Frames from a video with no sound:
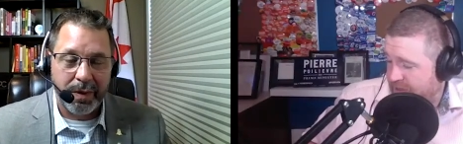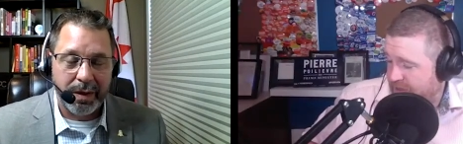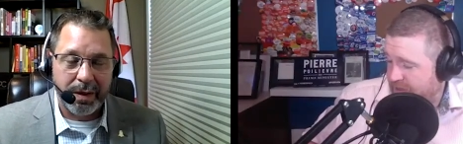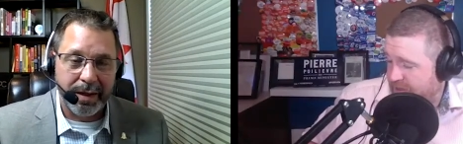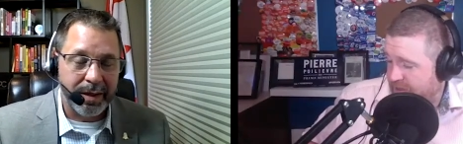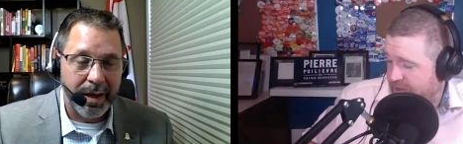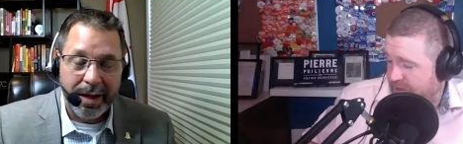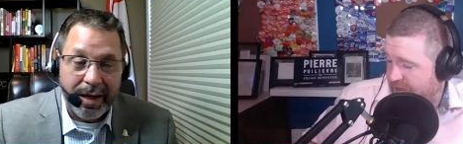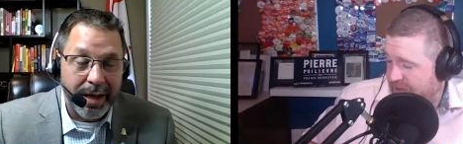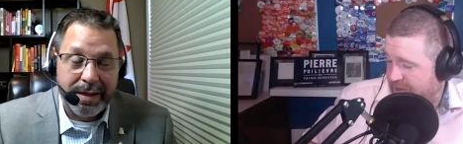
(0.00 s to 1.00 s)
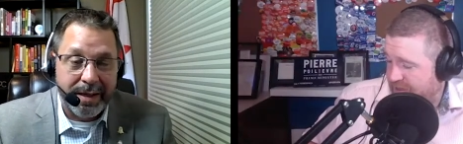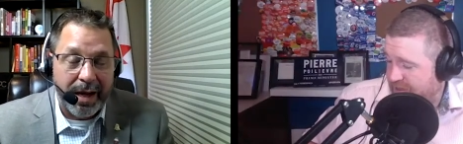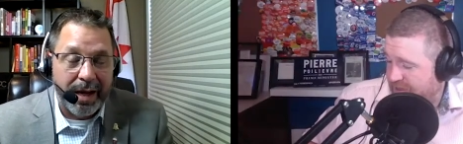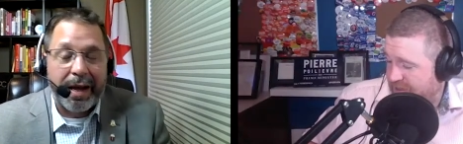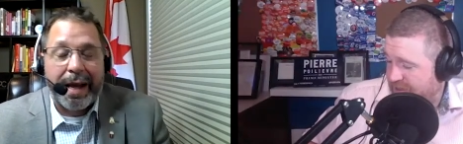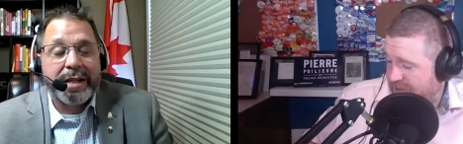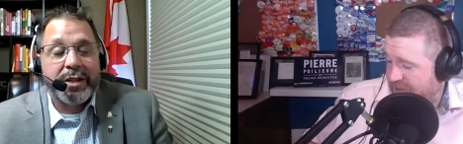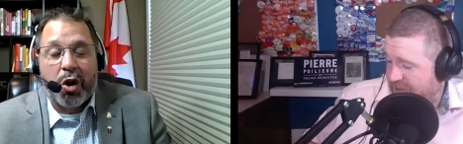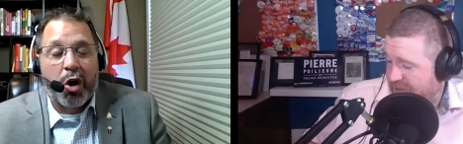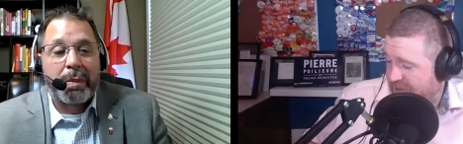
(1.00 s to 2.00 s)
Speaker 1: yeah, I
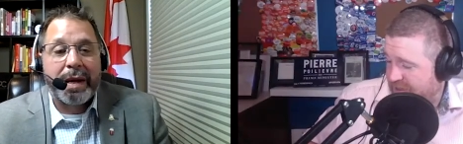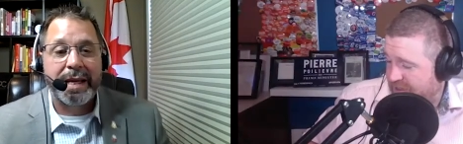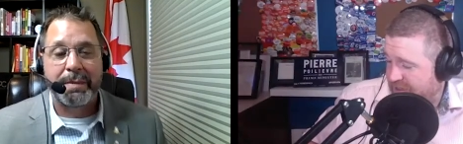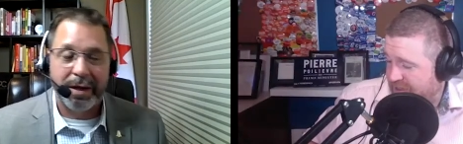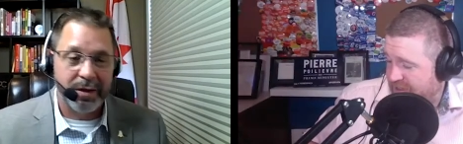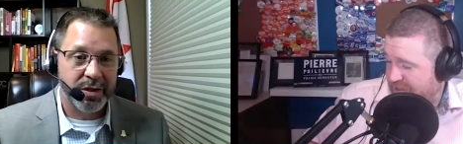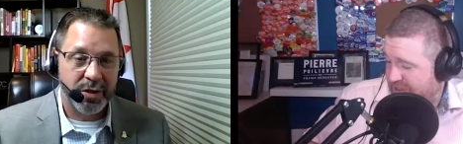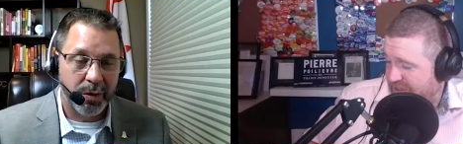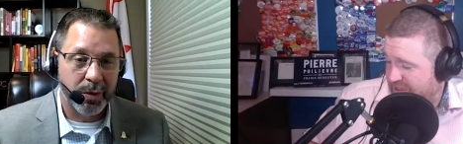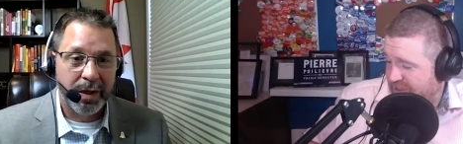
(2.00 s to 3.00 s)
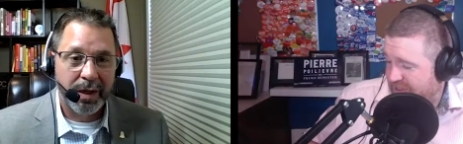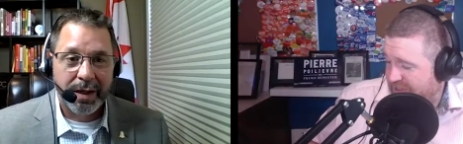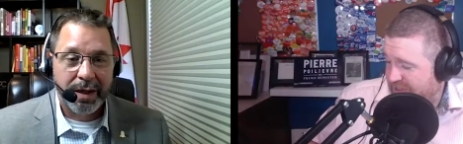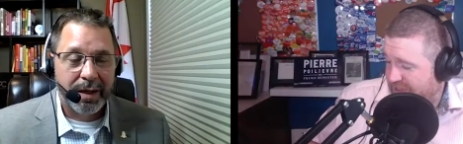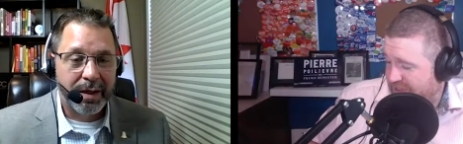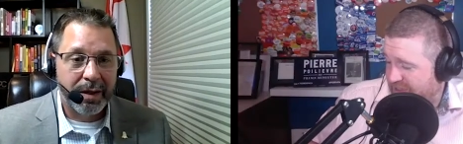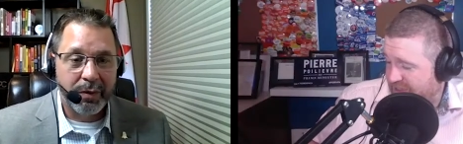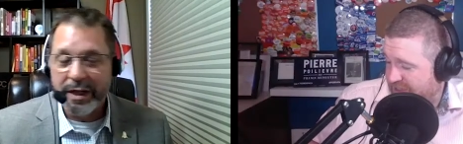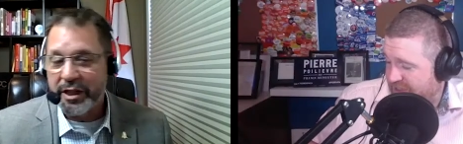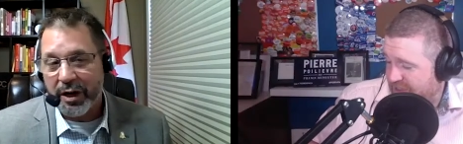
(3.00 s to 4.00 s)
answer all my emails. So
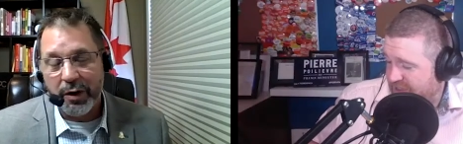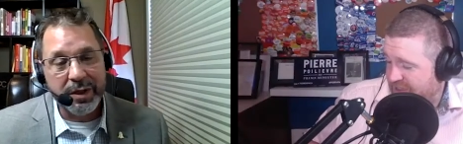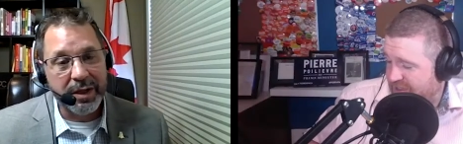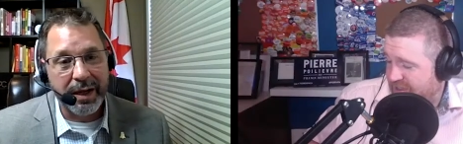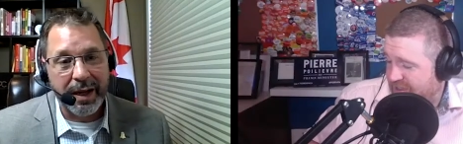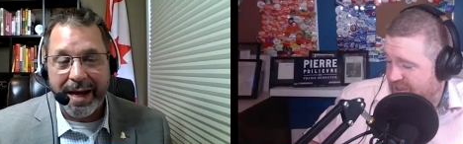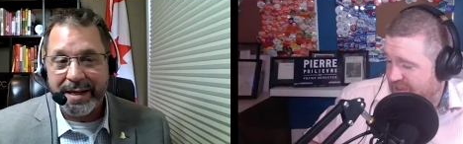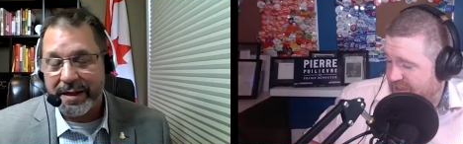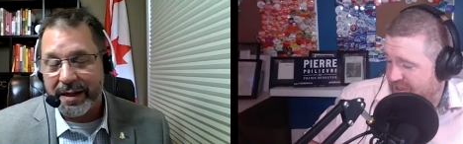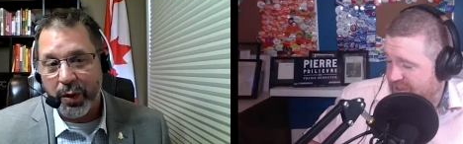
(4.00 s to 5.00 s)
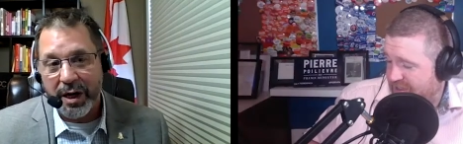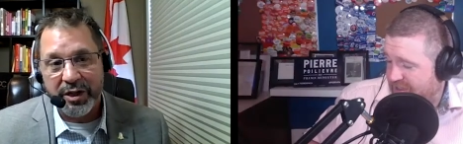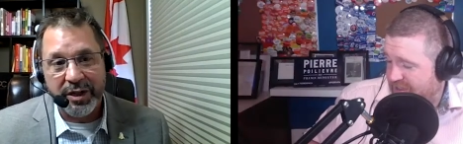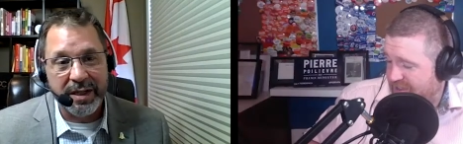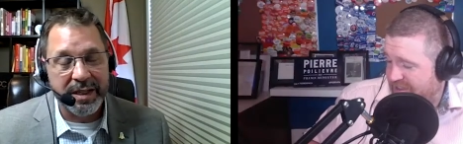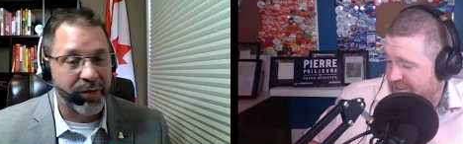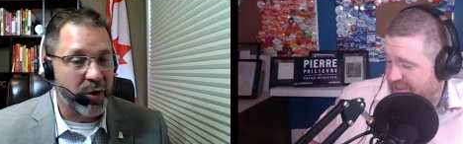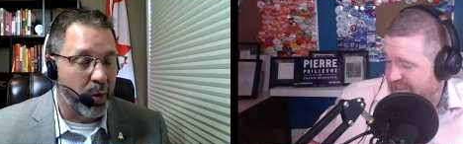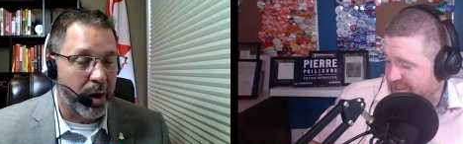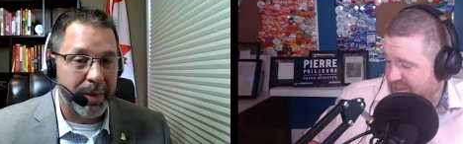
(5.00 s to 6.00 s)
reach out, ask the questions. If
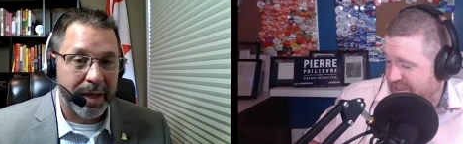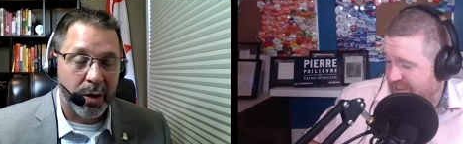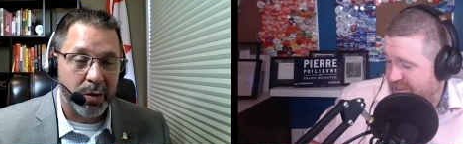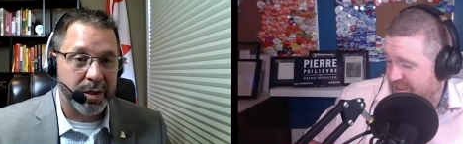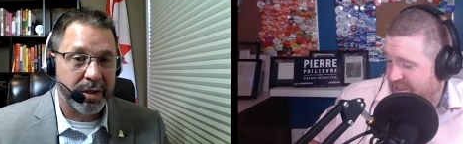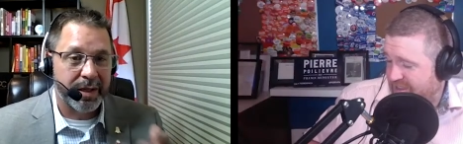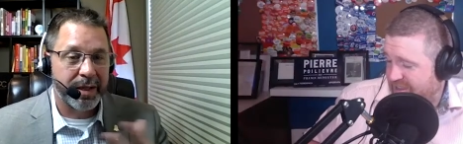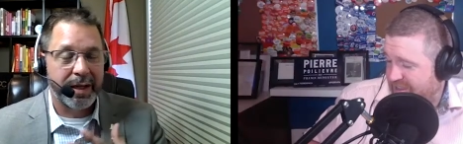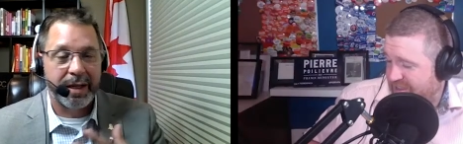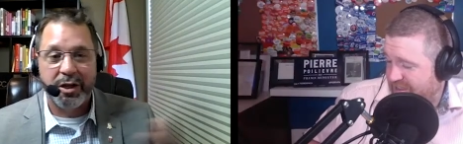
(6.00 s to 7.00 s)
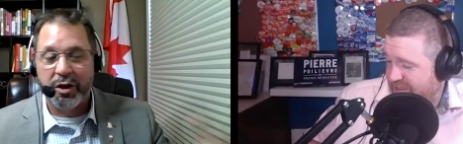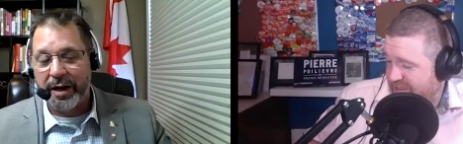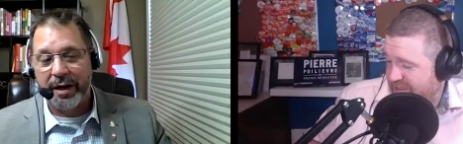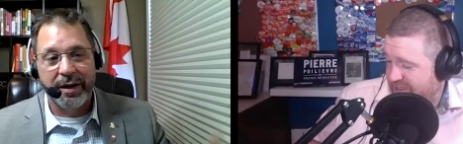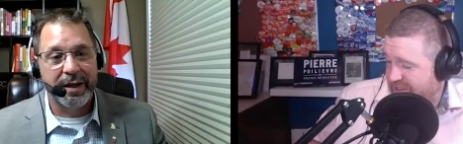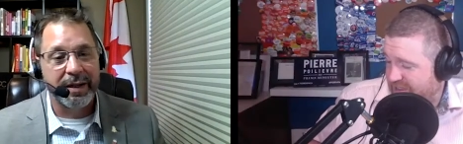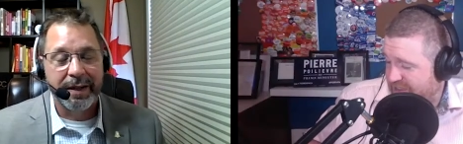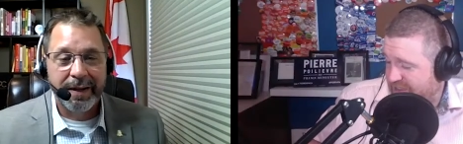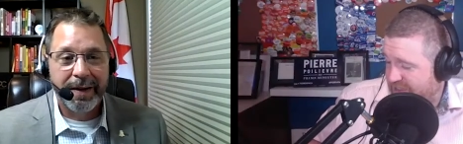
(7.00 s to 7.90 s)
you want me out in your area,